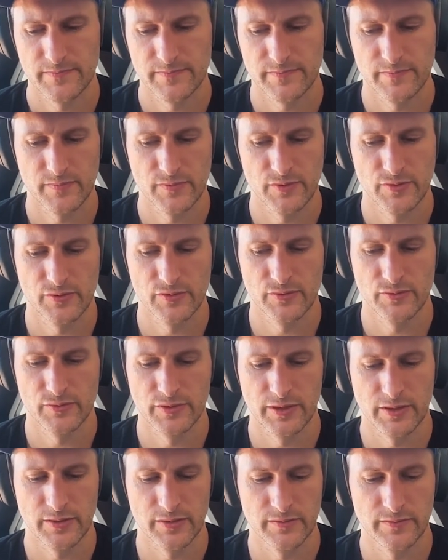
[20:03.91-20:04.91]
you
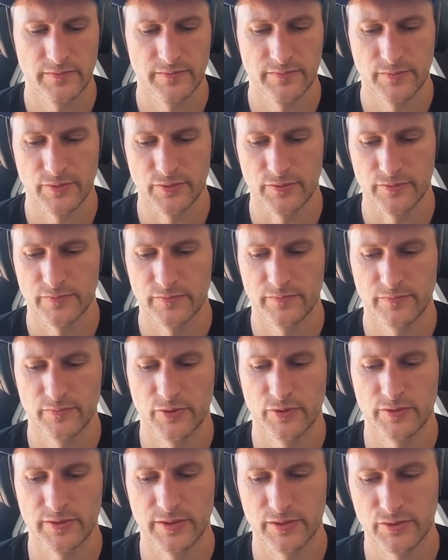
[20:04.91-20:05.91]
can,
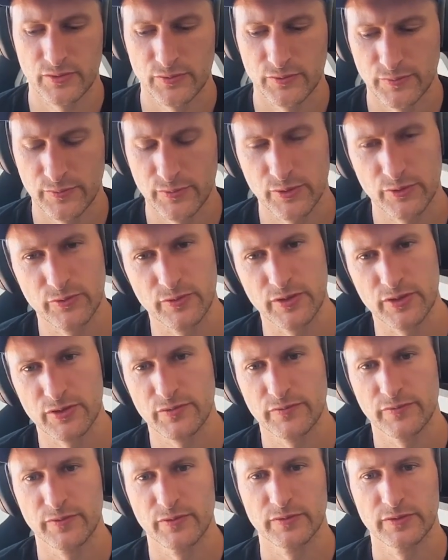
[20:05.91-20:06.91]
connect to a
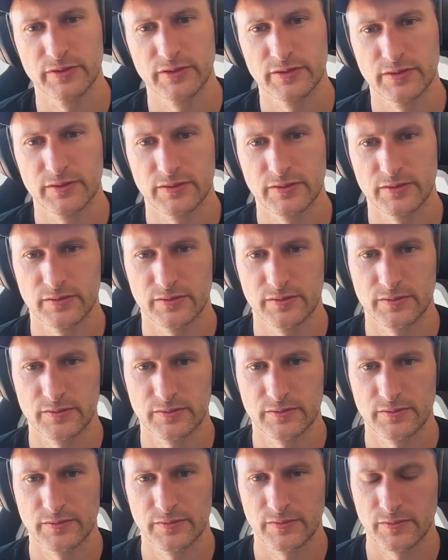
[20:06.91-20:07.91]
brokerage for it,
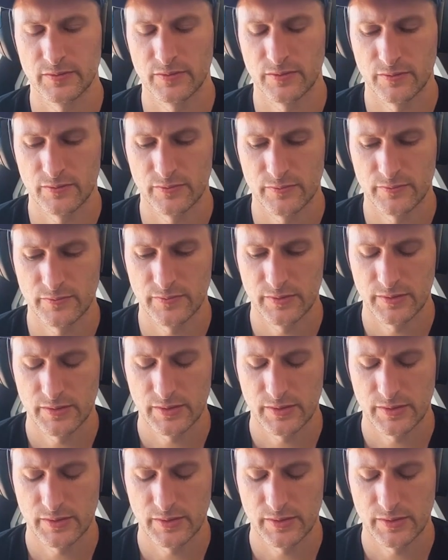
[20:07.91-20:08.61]
or